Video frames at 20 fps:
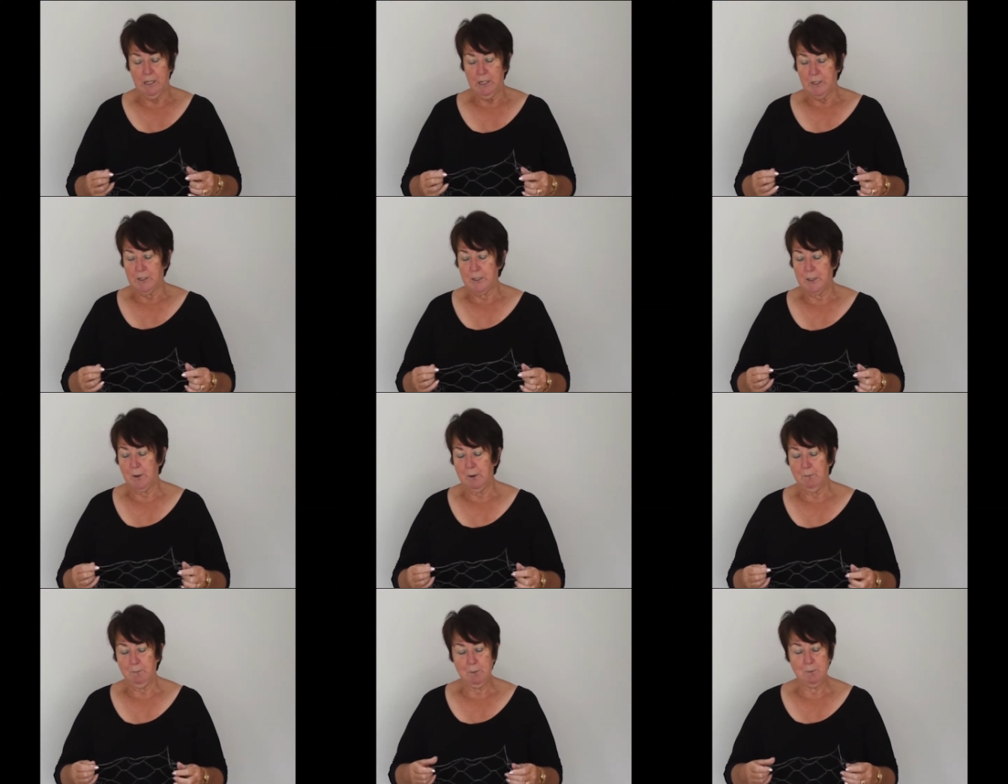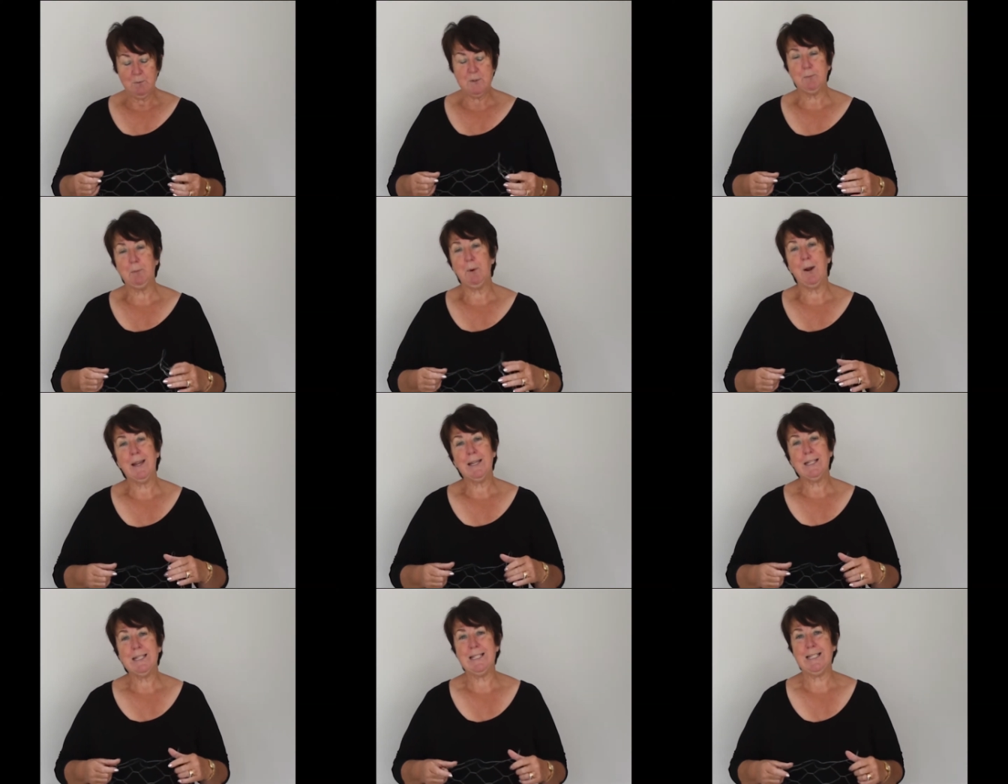So I was
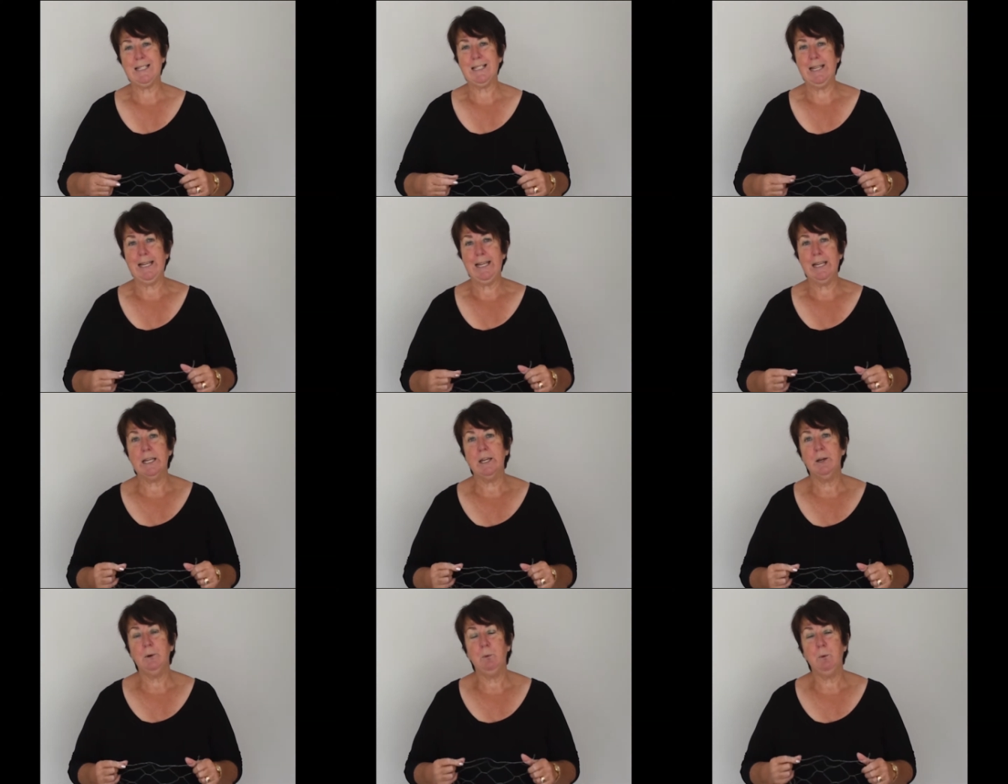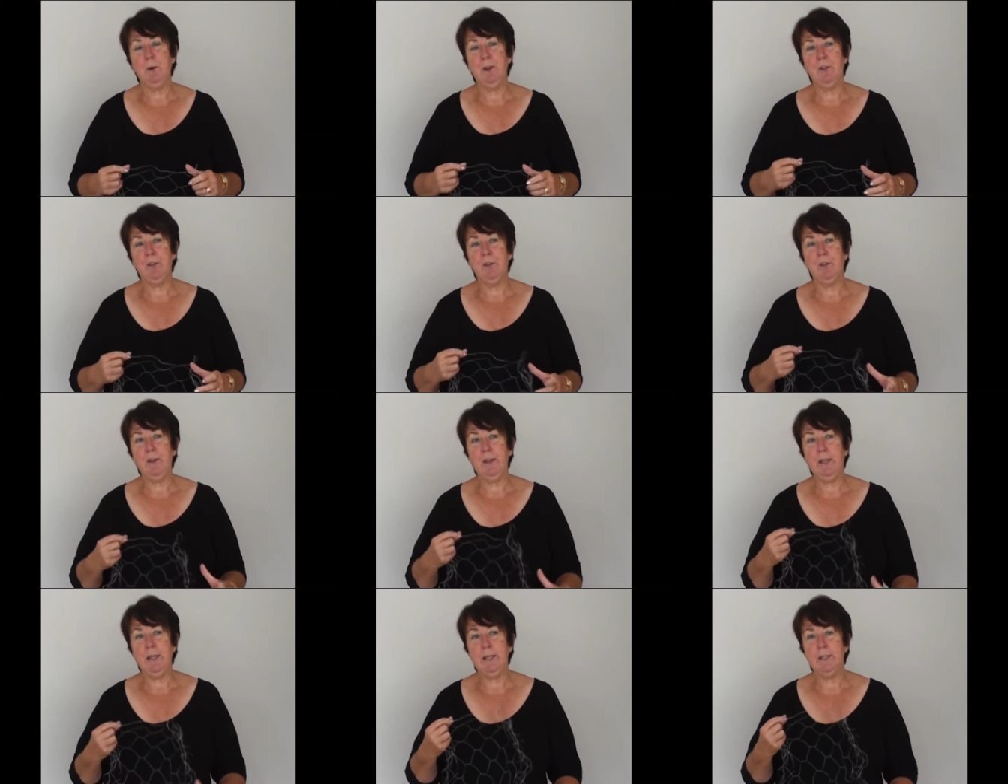practicing with
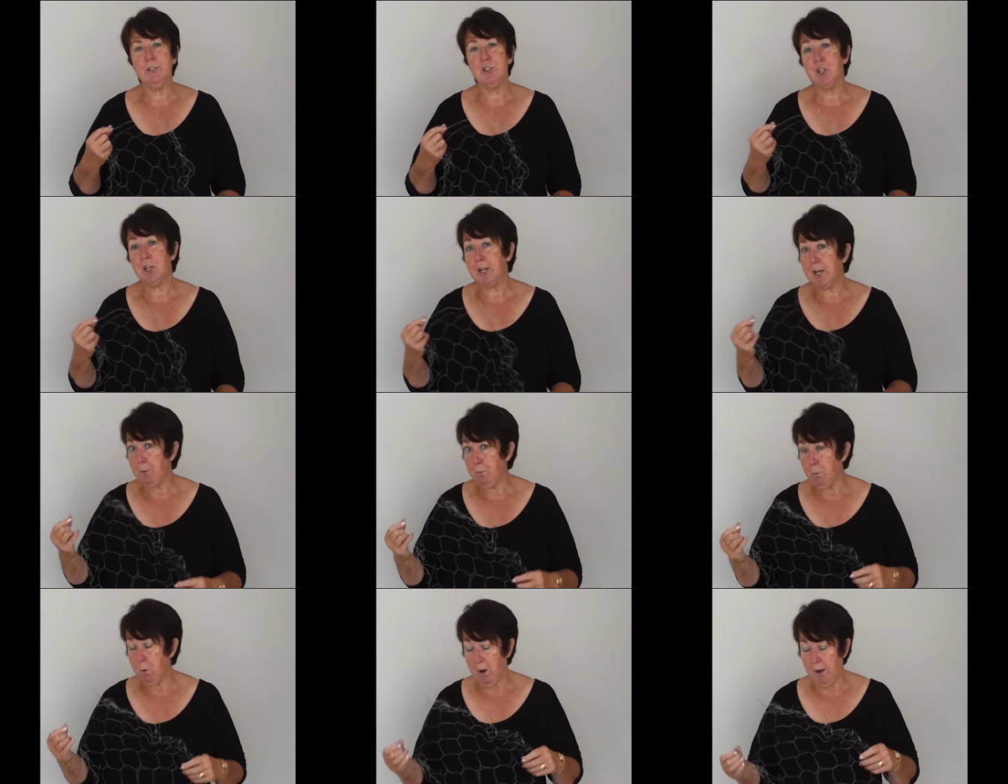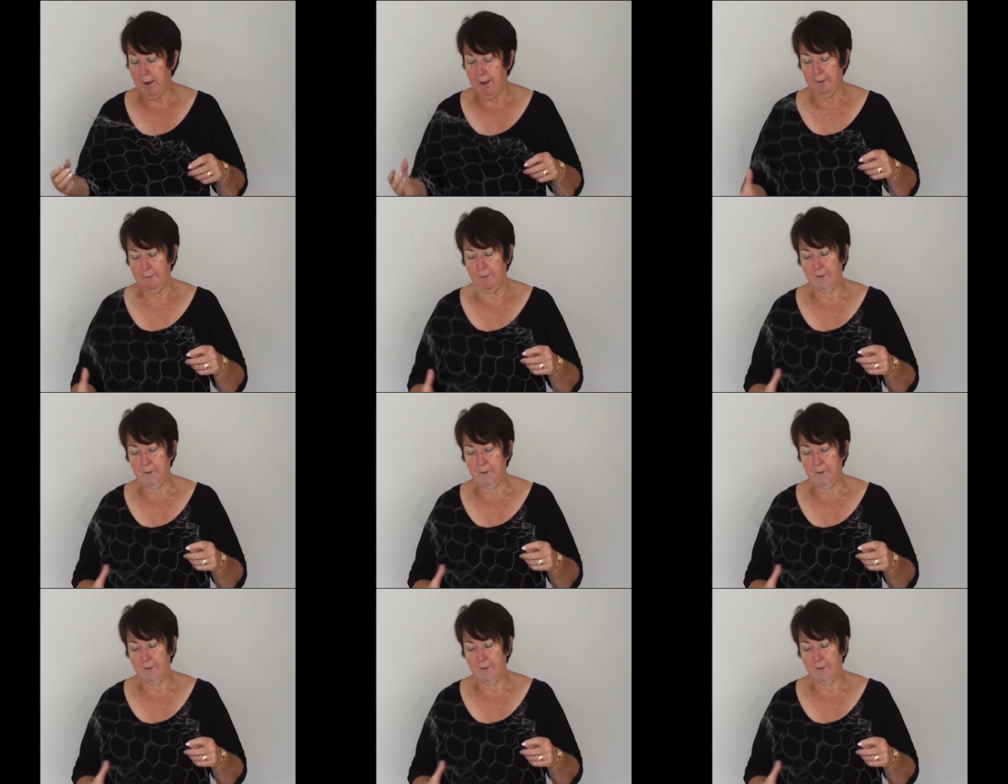the chicken wire,